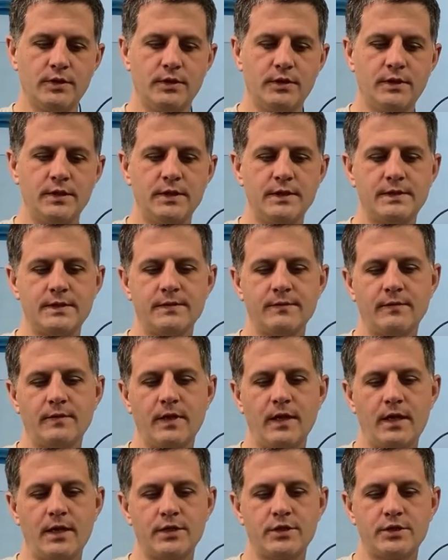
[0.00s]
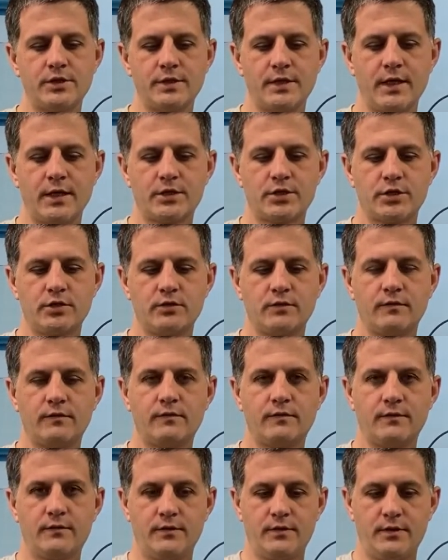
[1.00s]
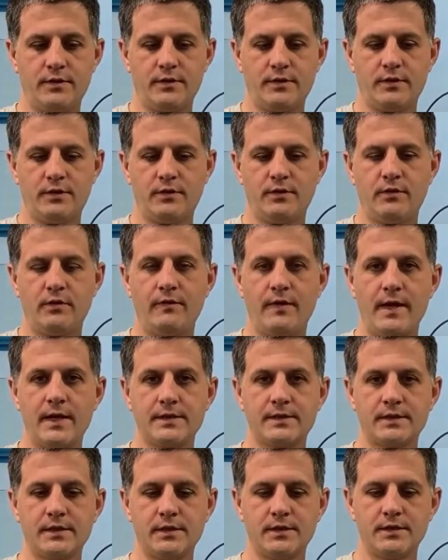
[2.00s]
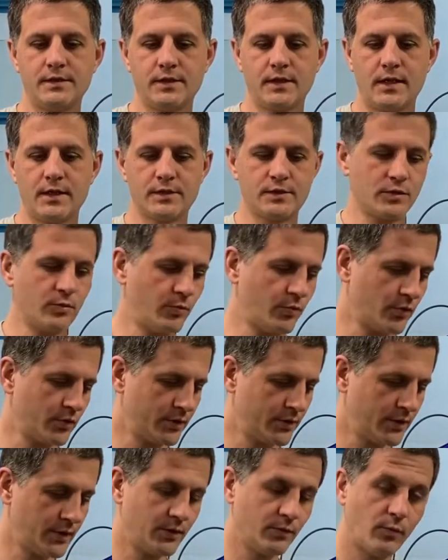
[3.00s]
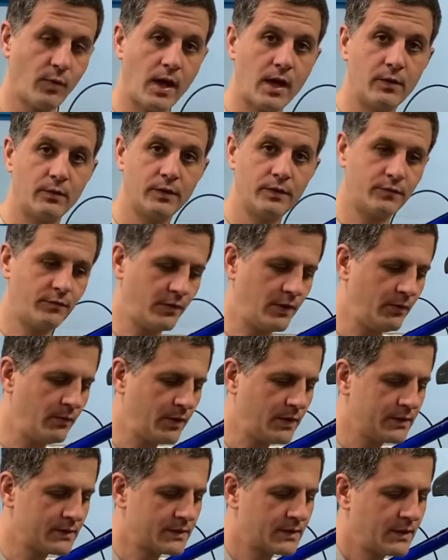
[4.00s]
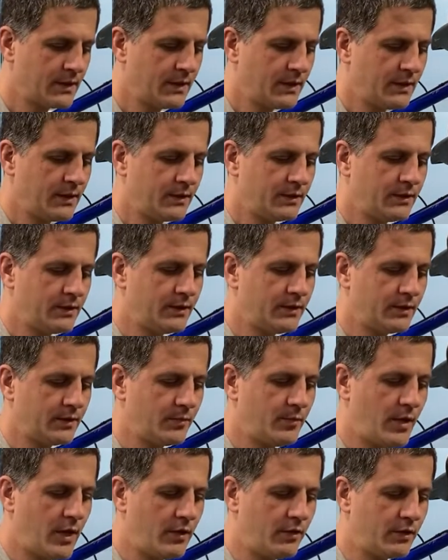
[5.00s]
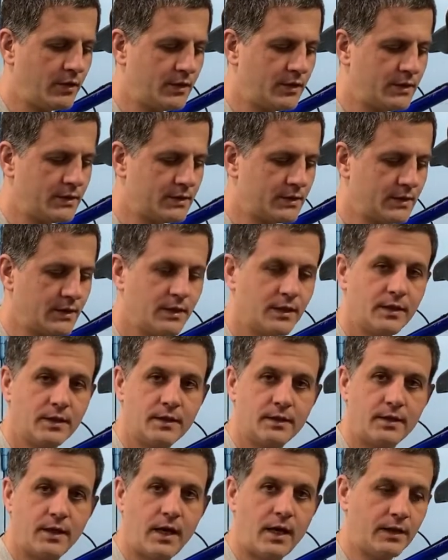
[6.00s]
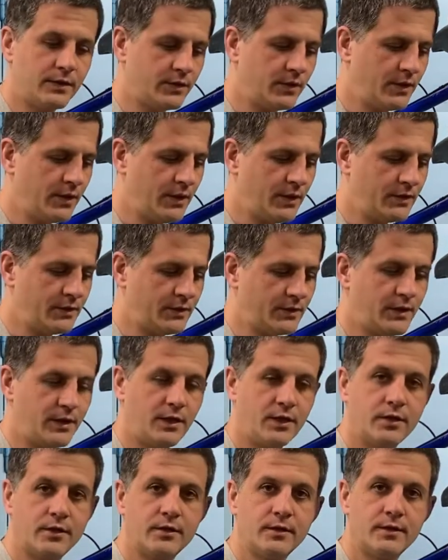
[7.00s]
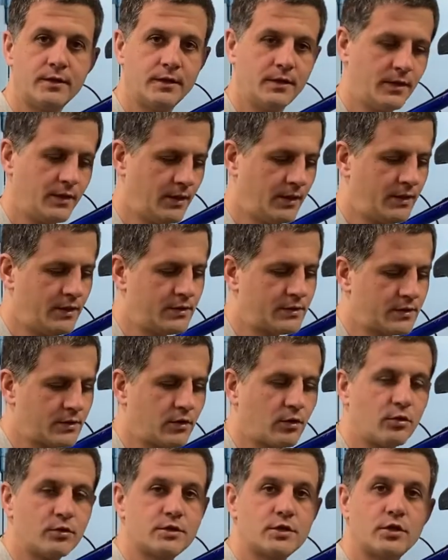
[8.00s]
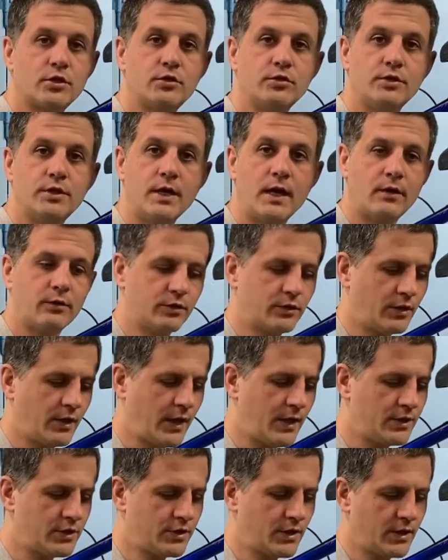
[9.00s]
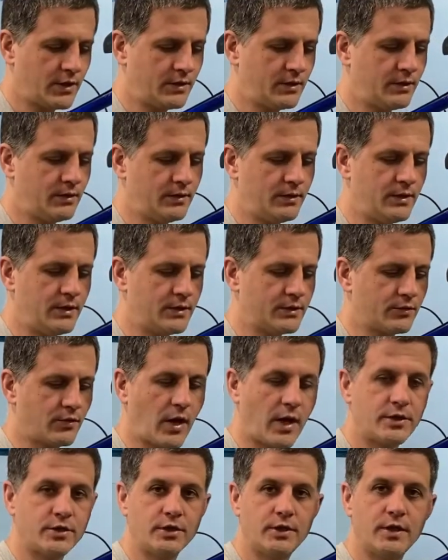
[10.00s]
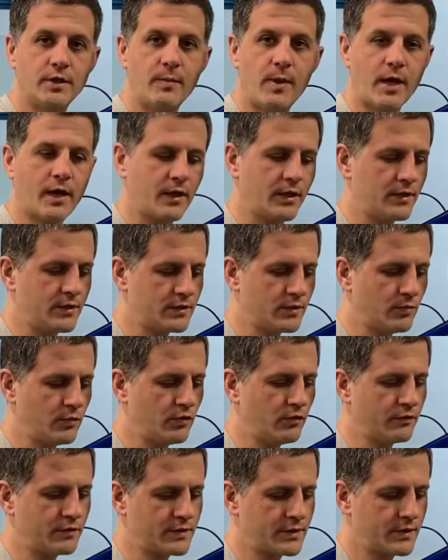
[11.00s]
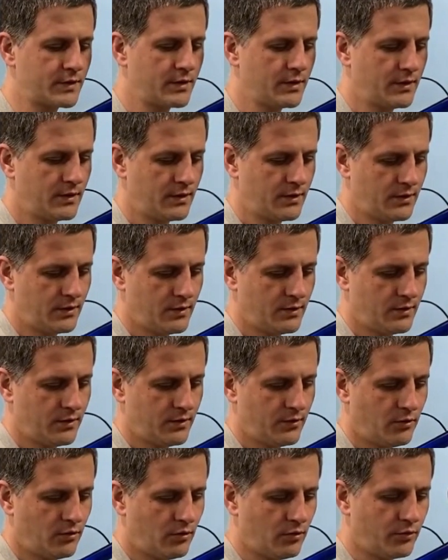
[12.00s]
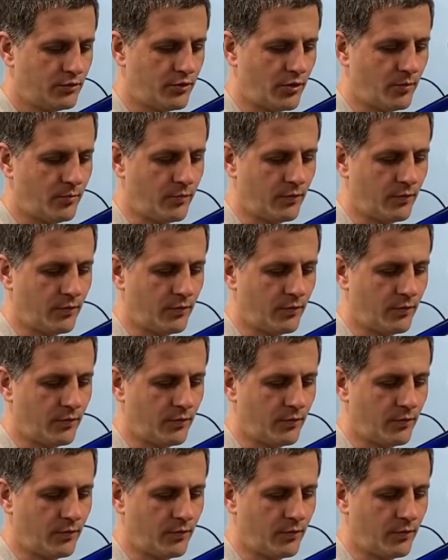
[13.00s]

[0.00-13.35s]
this large section of axle is unsupported, while with freewheels the bearing is underneath here, it's closer to the outer edge, and this ratcheting mechanism moves on top